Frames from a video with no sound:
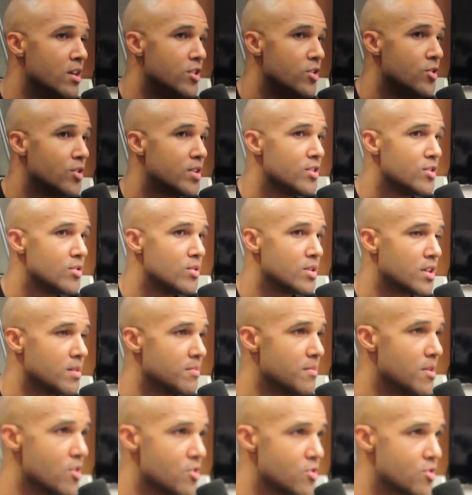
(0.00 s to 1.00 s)
do a
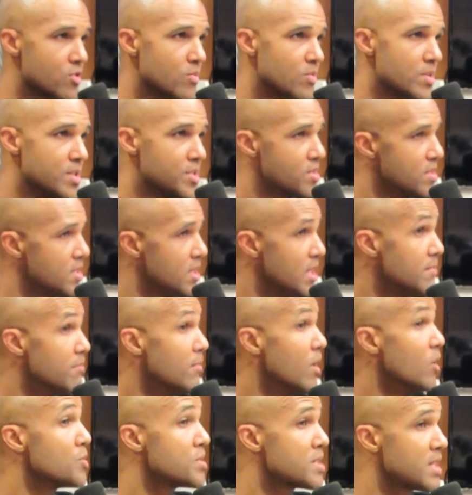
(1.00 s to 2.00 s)
commercial, which in
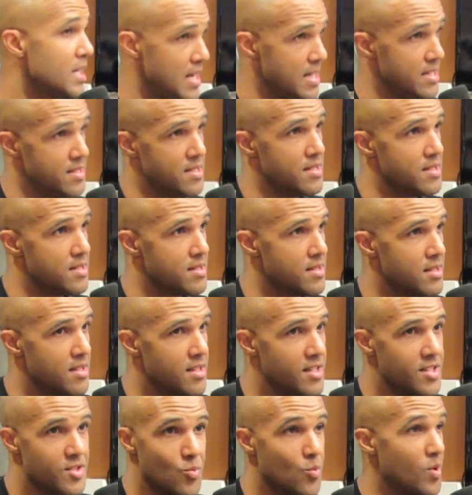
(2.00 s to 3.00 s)
most cases
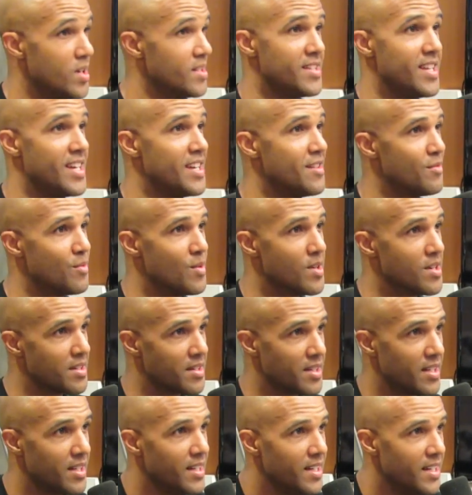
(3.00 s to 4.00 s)
is one day of
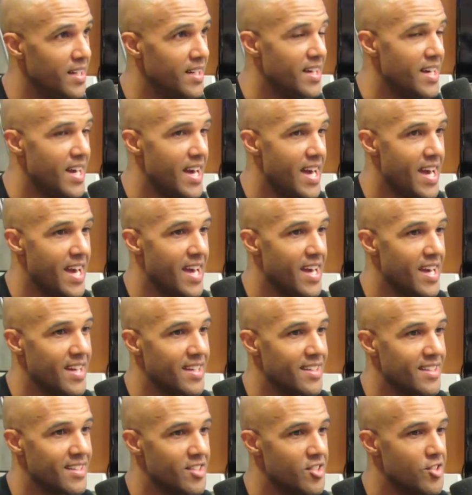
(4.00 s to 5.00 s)
work.
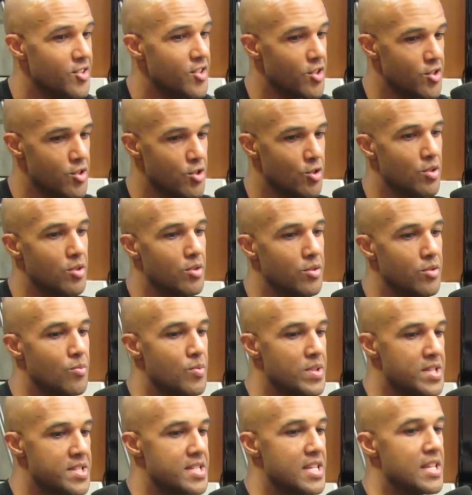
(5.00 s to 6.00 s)
And, you know, you'll
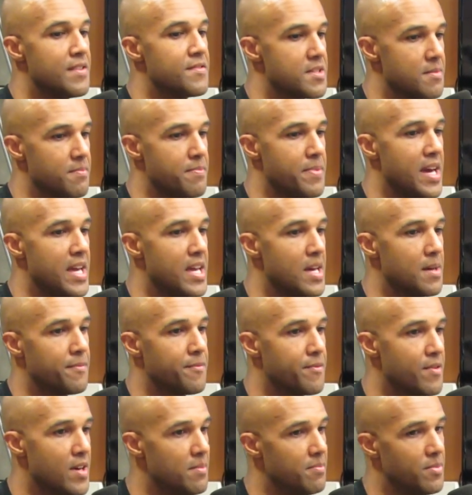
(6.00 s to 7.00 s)
receive some pay up
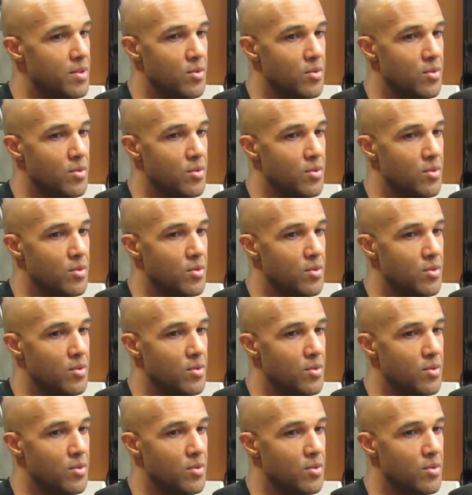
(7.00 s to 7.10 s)
front.